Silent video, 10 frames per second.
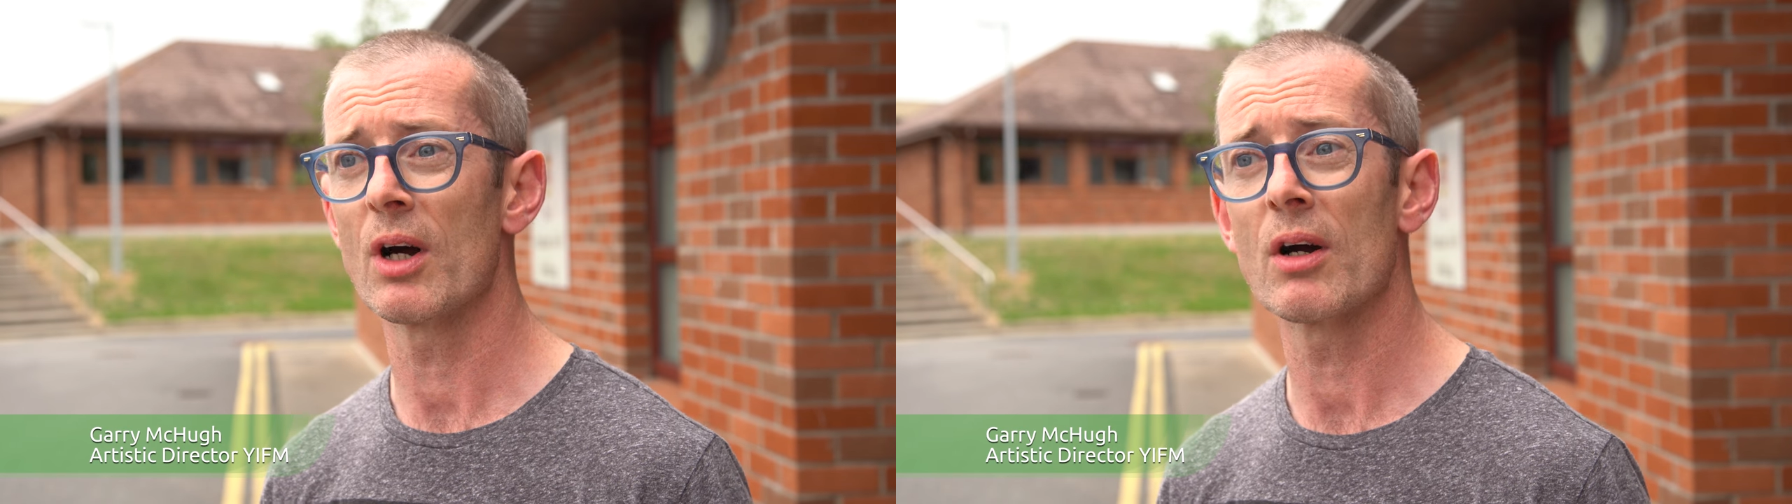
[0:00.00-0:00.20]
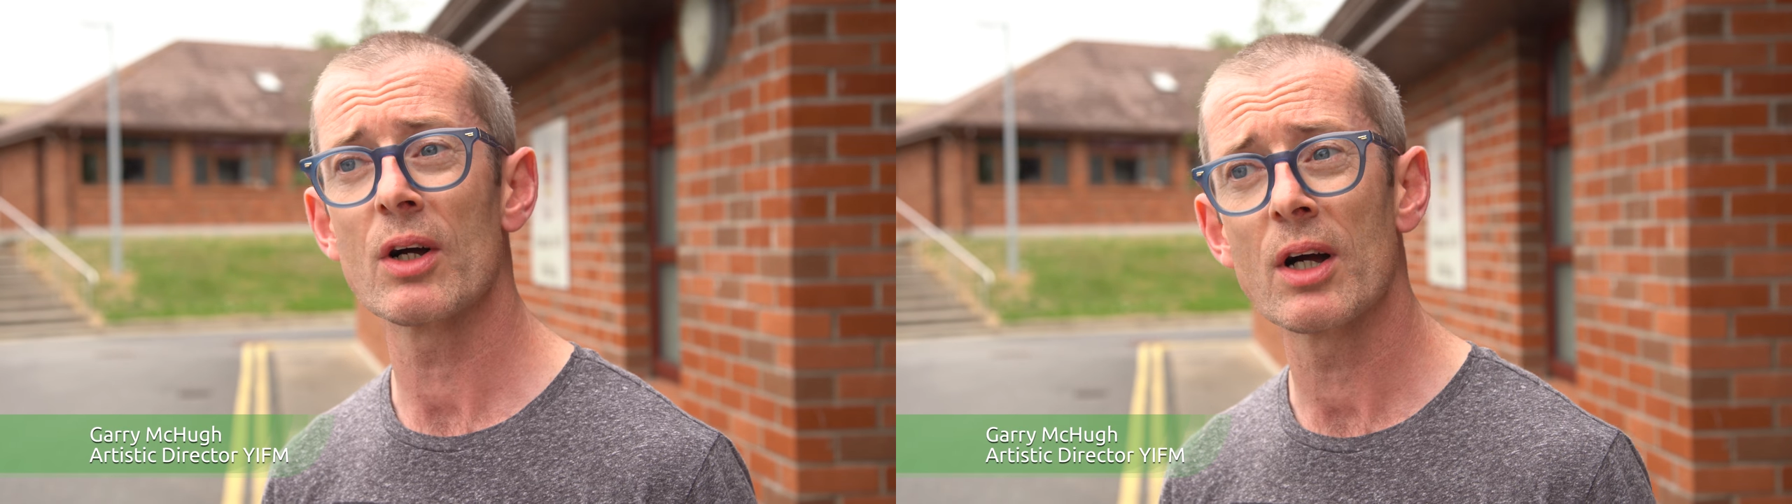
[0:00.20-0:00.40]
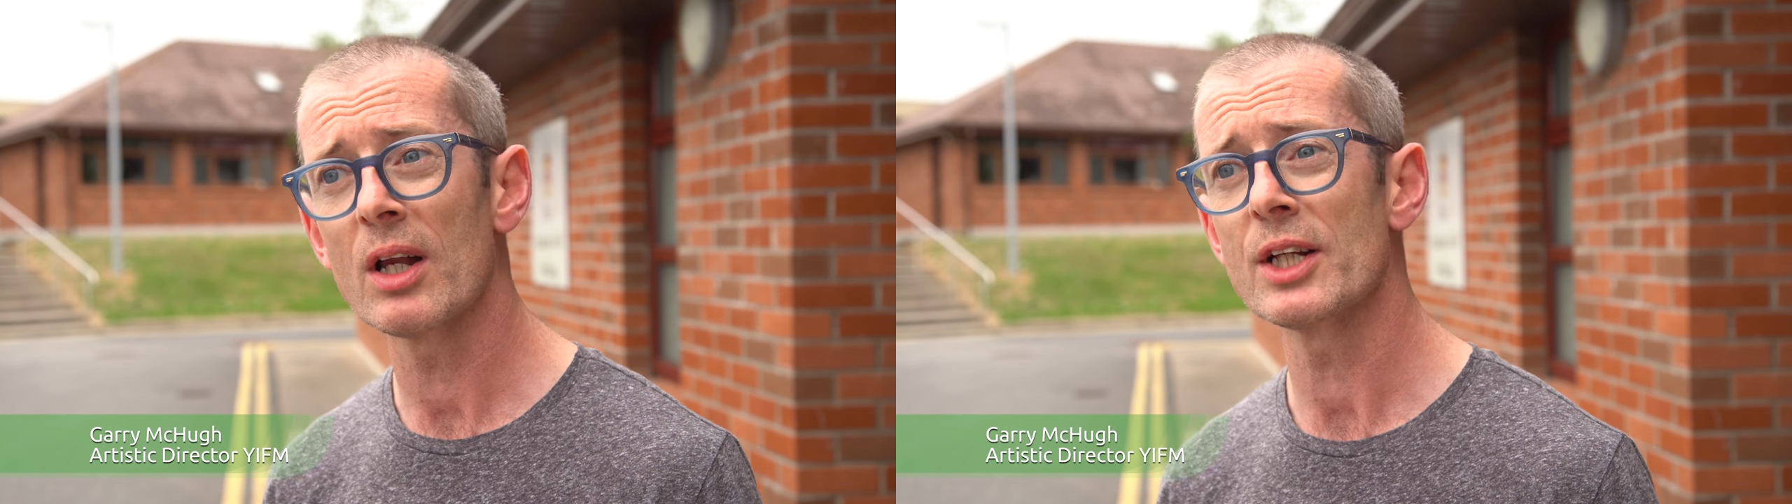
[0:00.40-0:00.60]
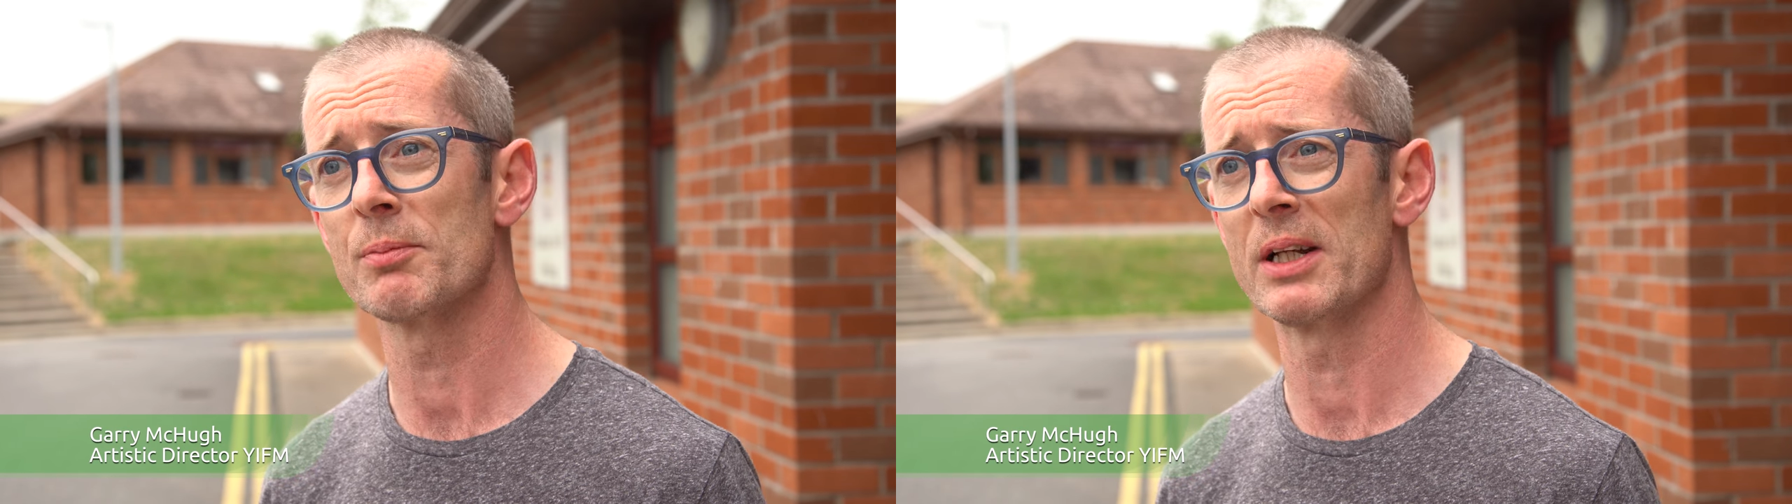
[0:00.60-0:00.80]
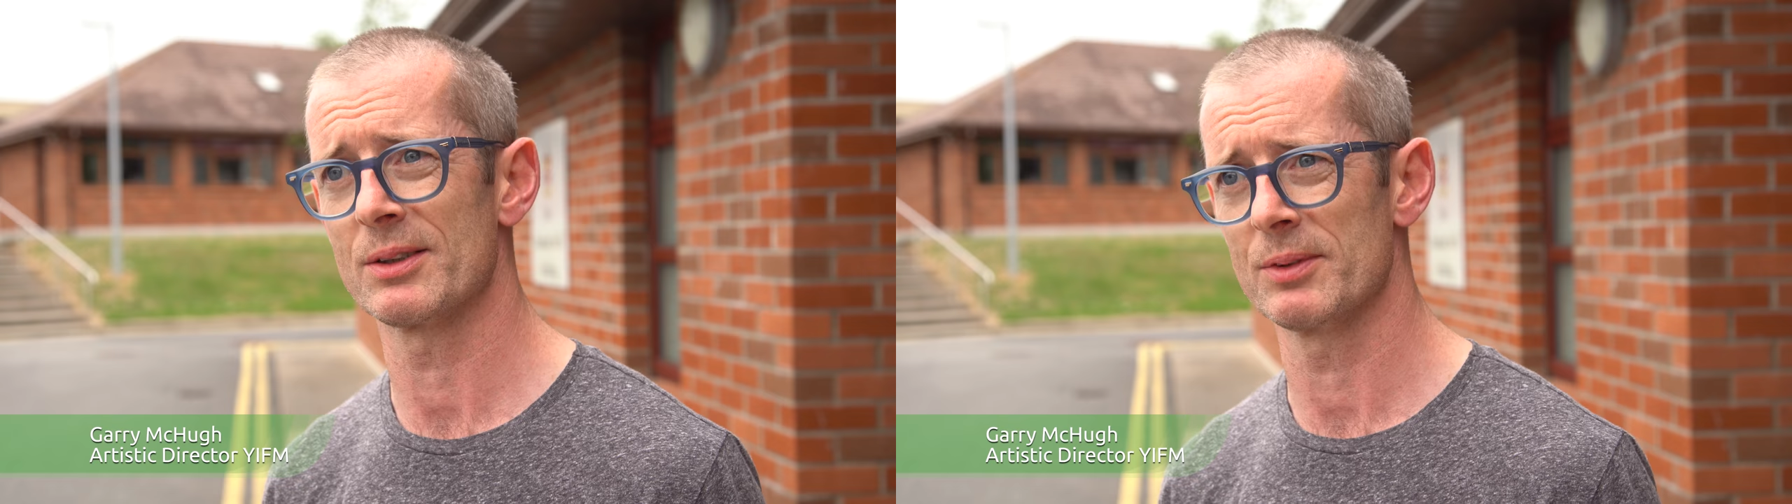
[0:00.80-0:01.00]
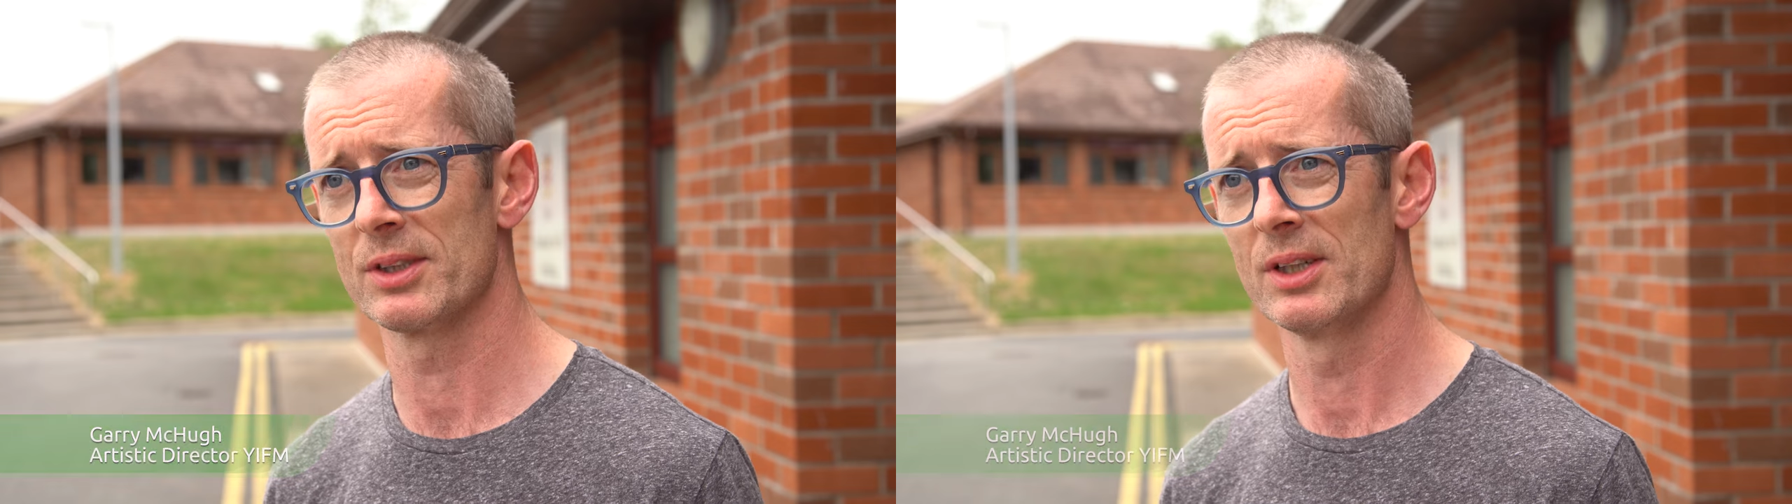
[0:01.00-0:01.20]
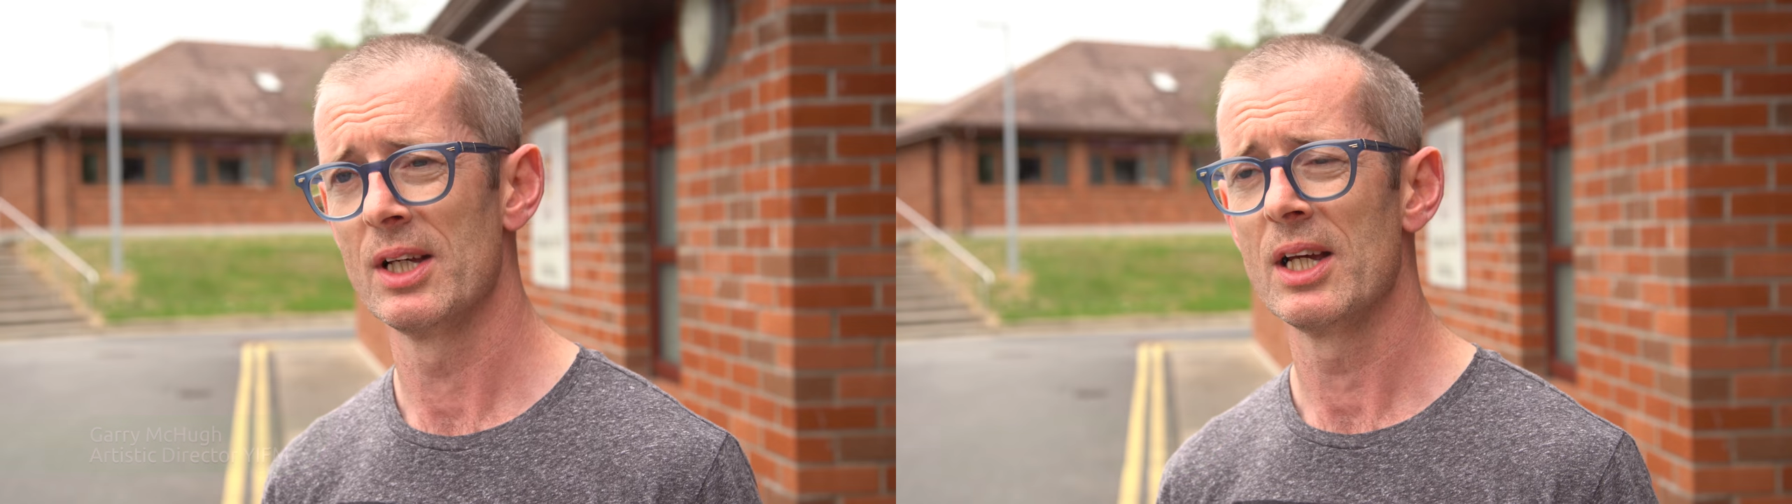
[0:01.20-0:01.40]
or a college placement